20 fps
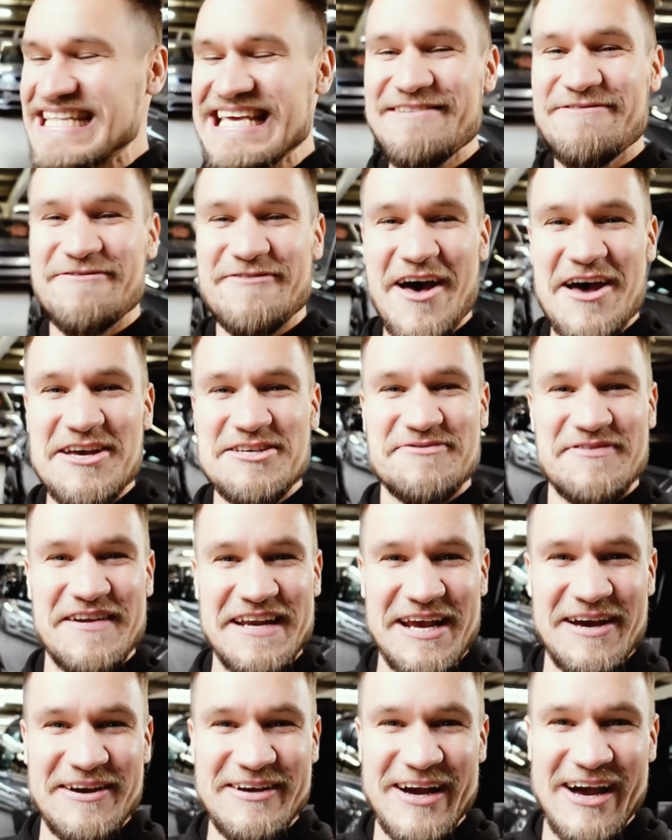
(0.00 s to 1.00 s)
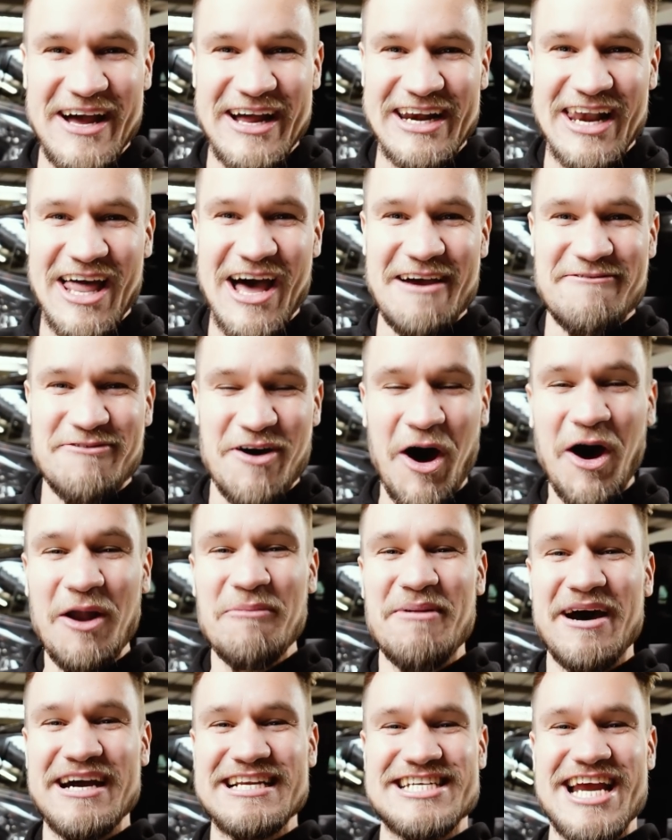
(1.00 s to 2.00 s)
the first video going live on
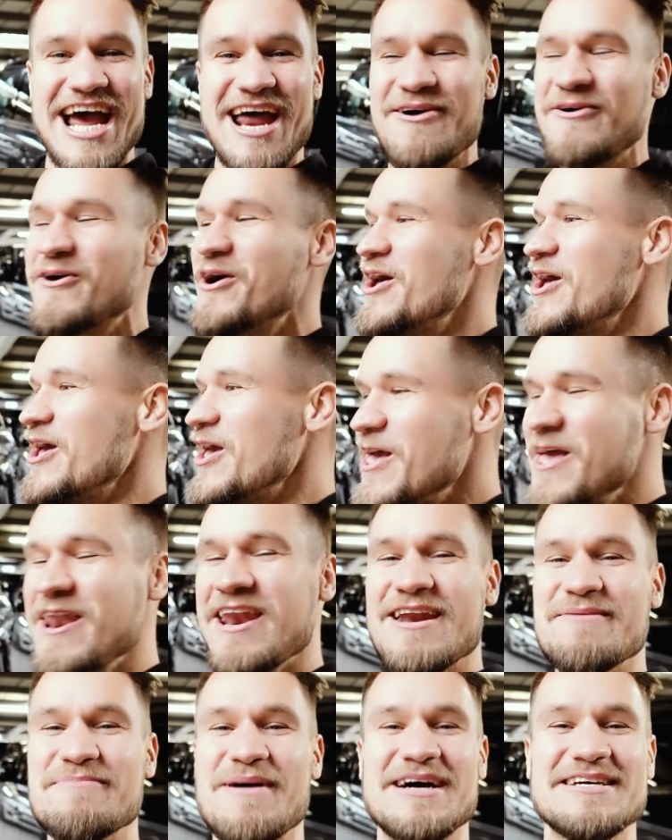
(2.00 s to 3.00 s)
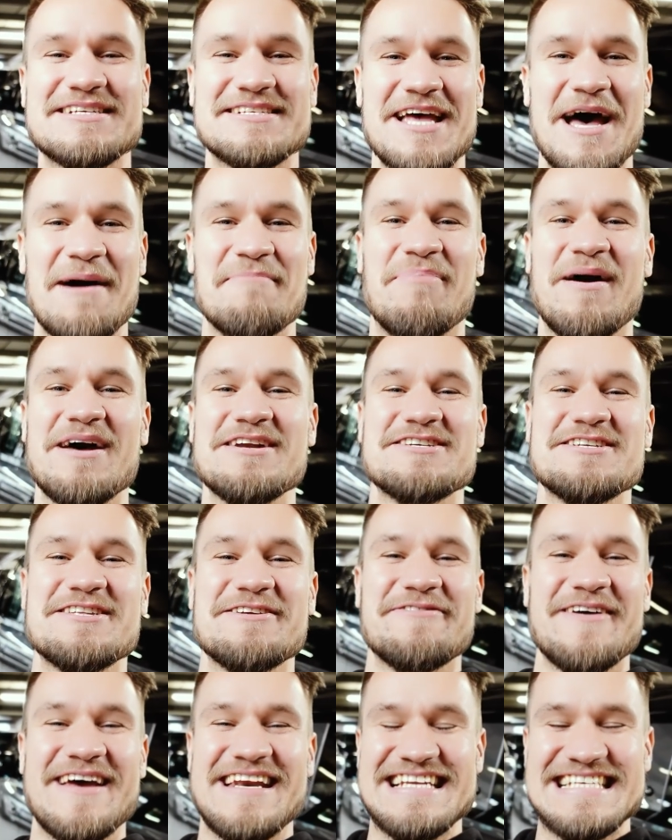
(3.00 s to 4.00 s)
my channel in and amongst a bunch of
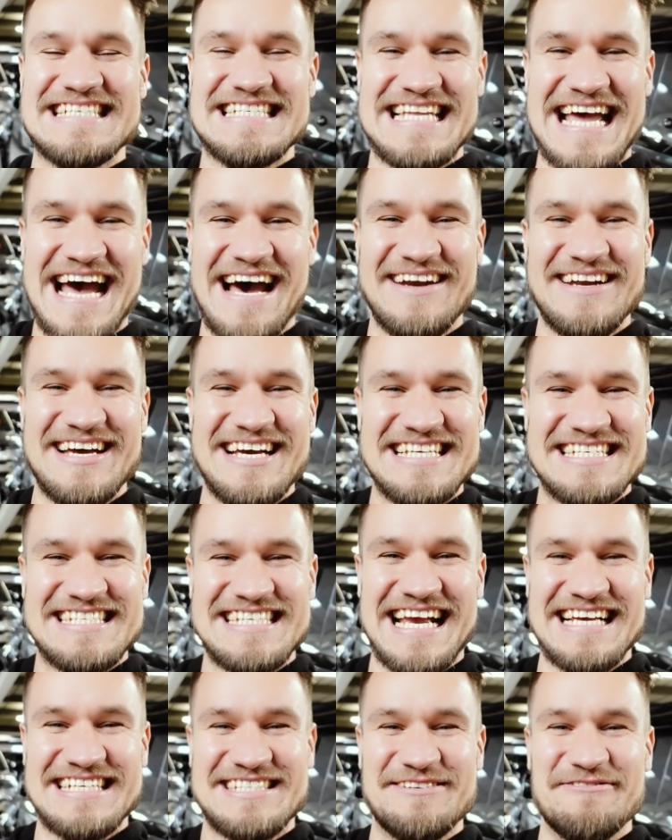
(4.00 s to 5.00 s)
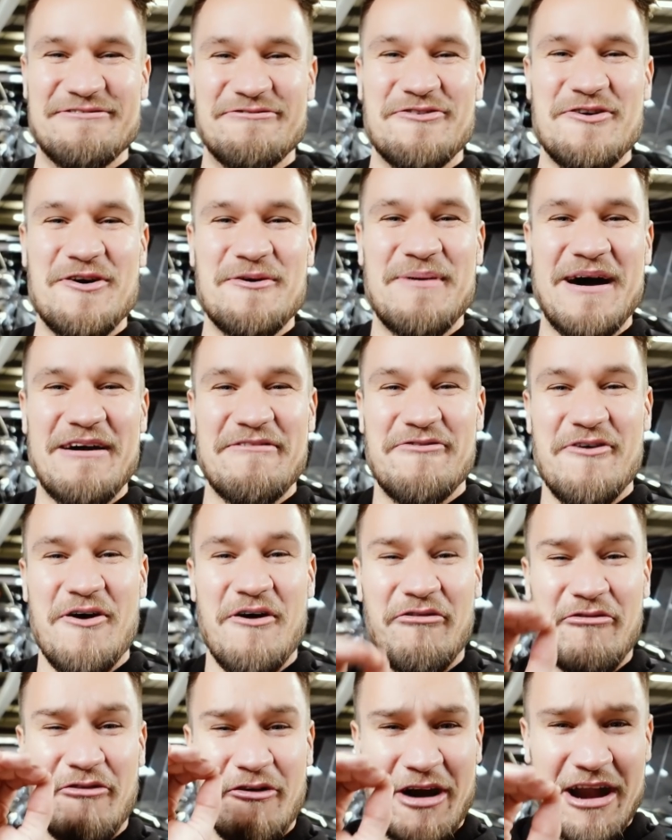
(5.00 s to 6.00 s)
defenders down at Saxton
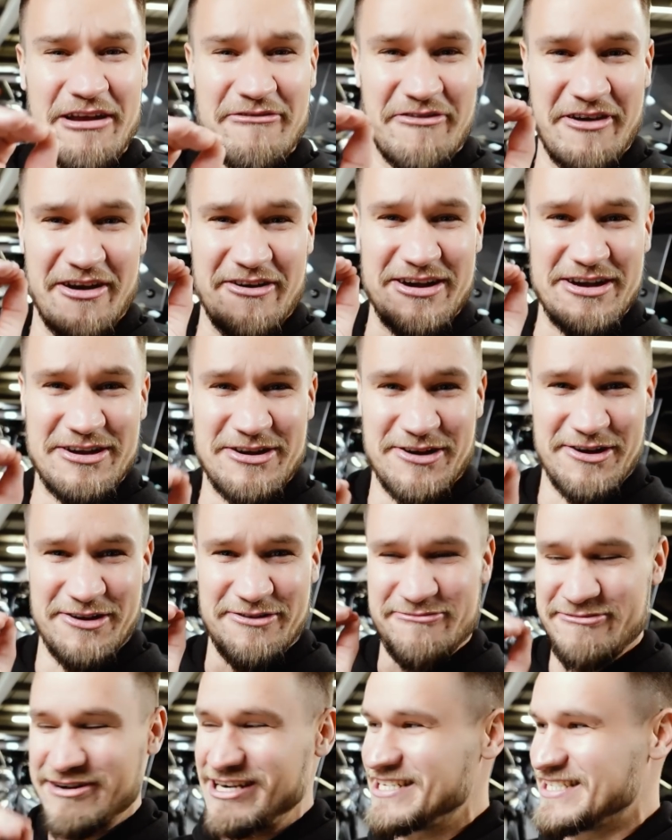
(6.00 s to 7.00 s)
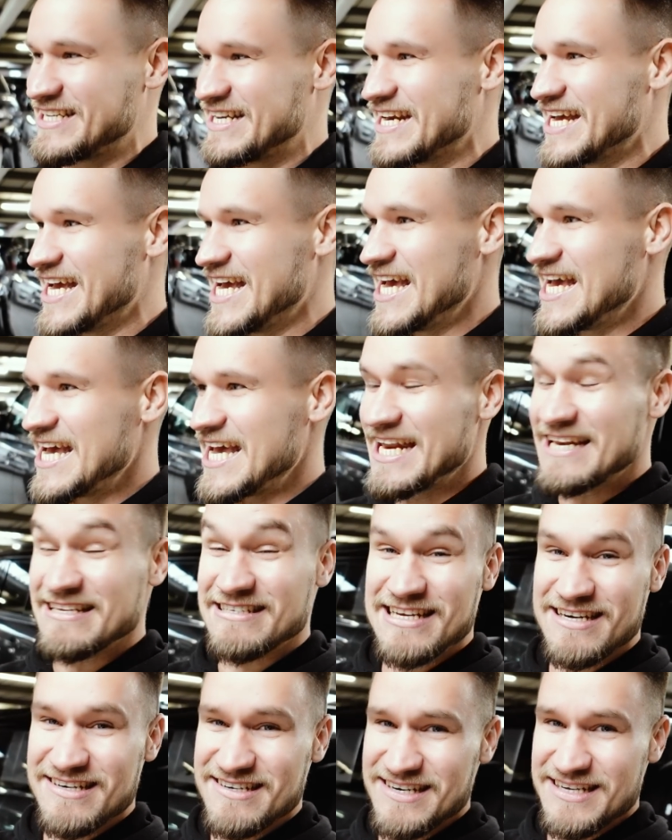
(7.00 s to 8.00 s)
4x4 for a very good reason. It is
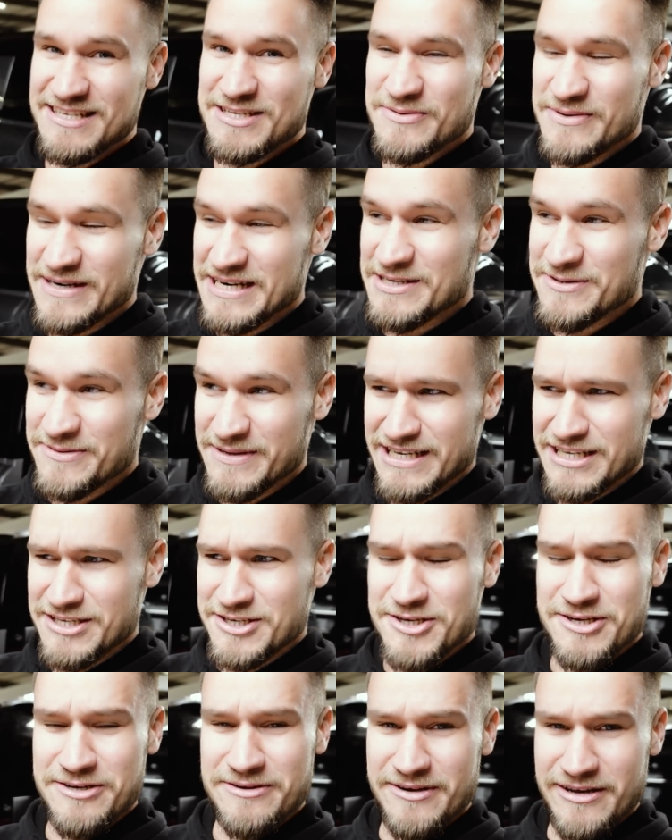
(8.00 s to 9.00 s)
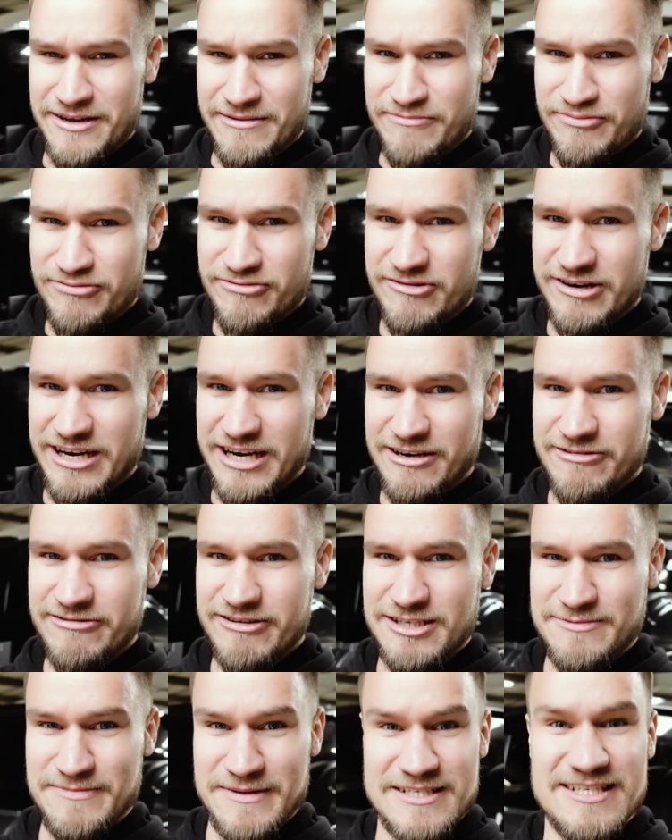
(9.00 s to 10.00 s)
currently 2022 and
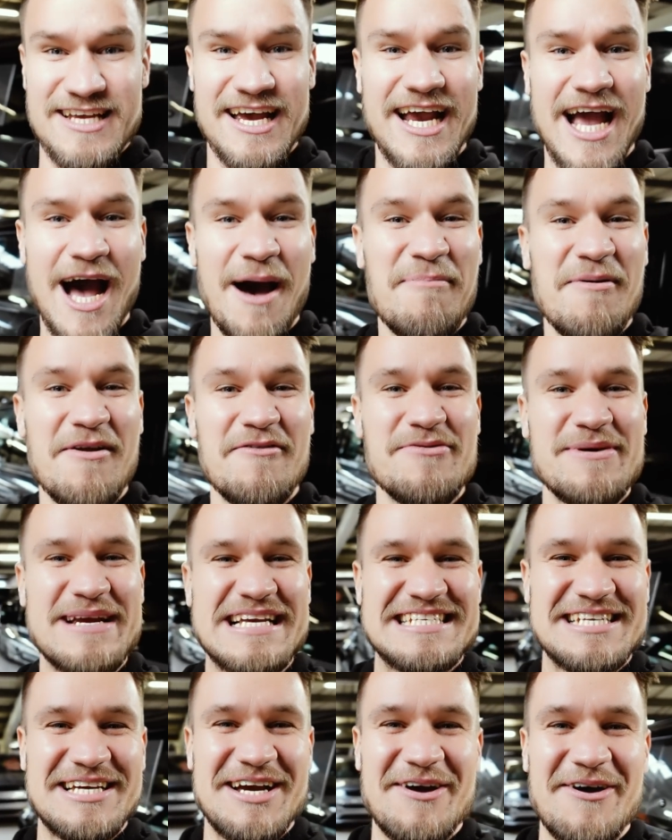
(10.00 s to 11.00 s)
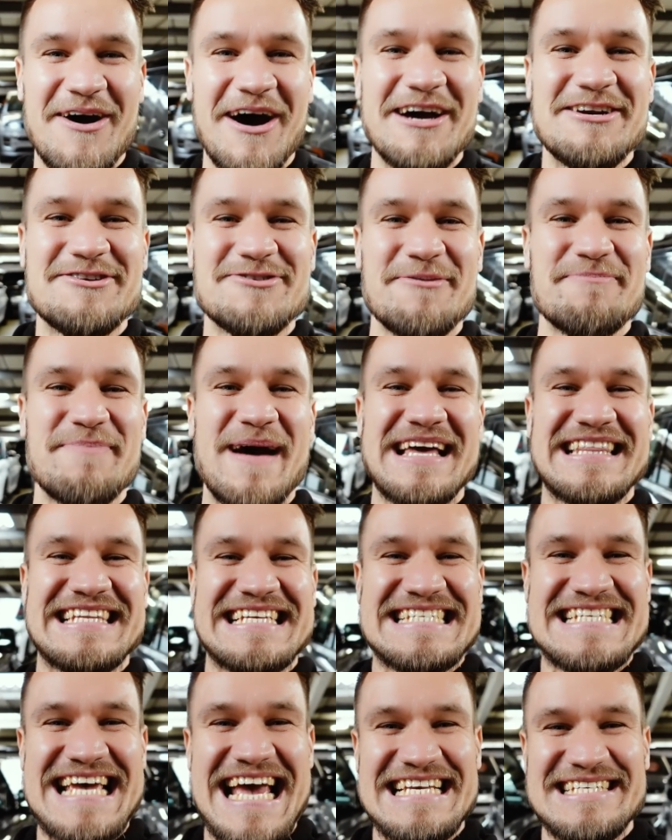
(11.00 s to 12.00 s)
pre-Christmas. A couple of weeks ago, I dropped back
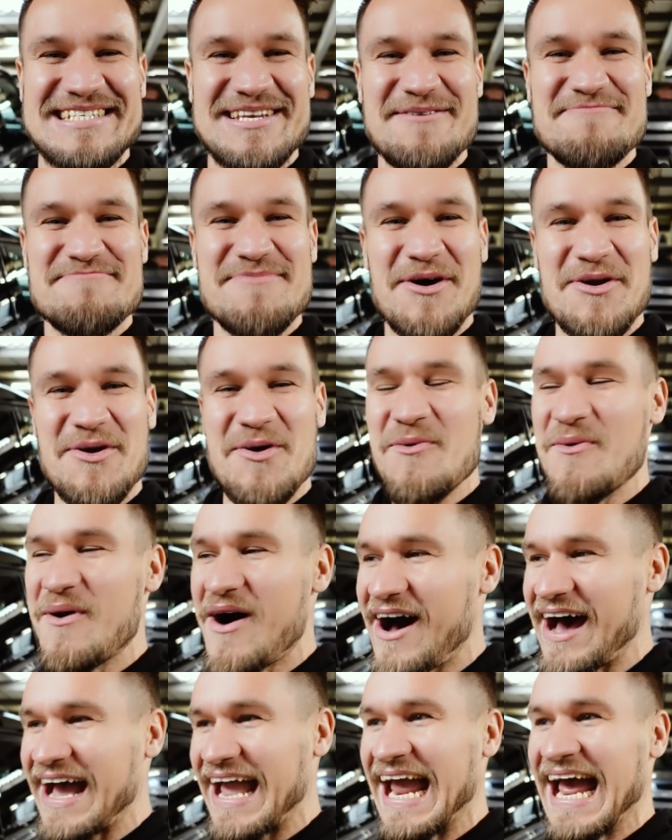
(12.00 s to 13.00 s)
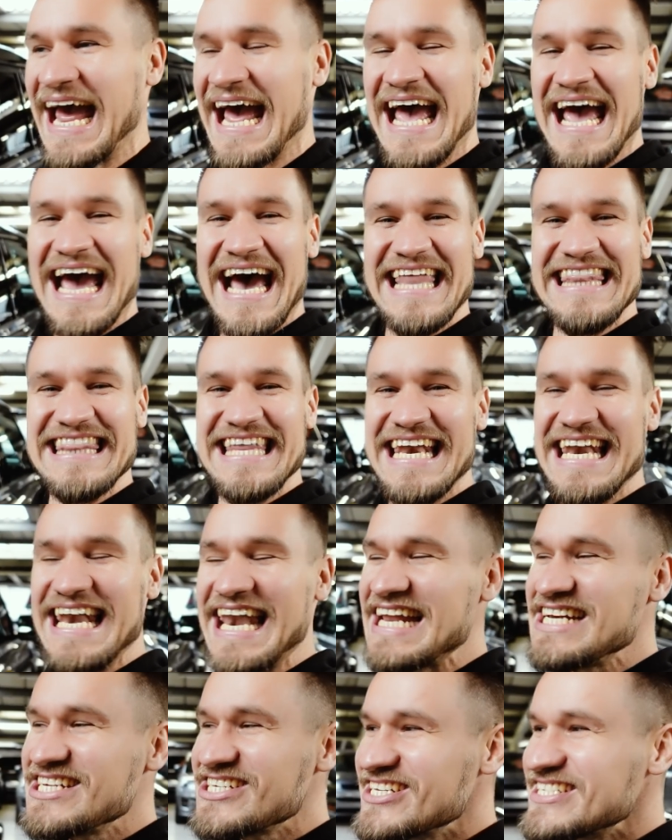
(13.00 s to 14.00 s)
the Tesla Model Y and the
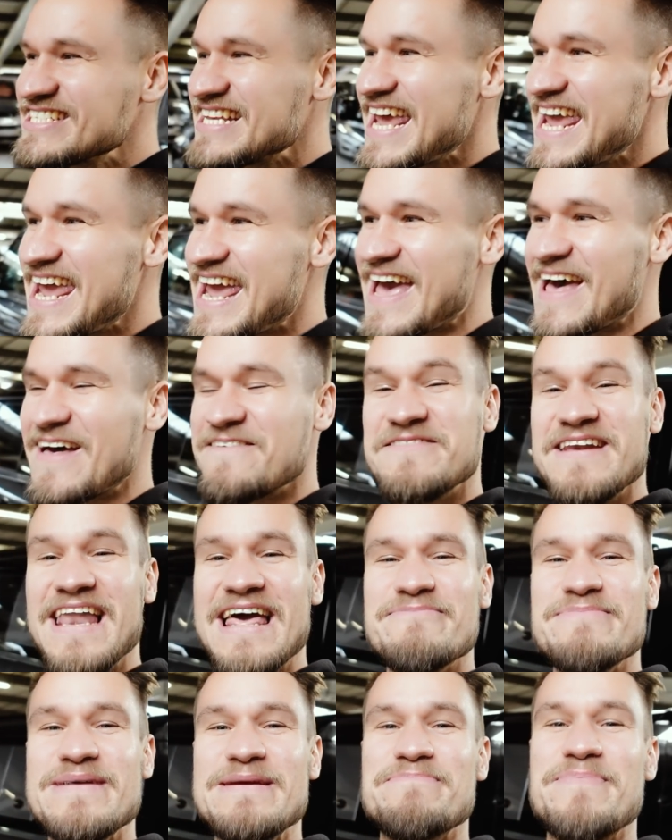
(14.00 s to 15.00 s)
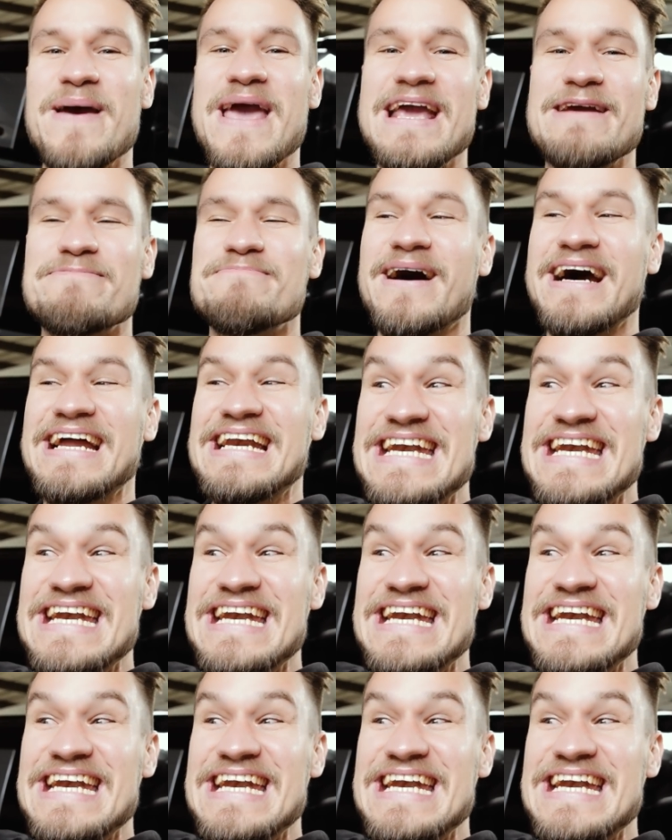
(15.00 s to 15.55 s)
legends here have let me pick my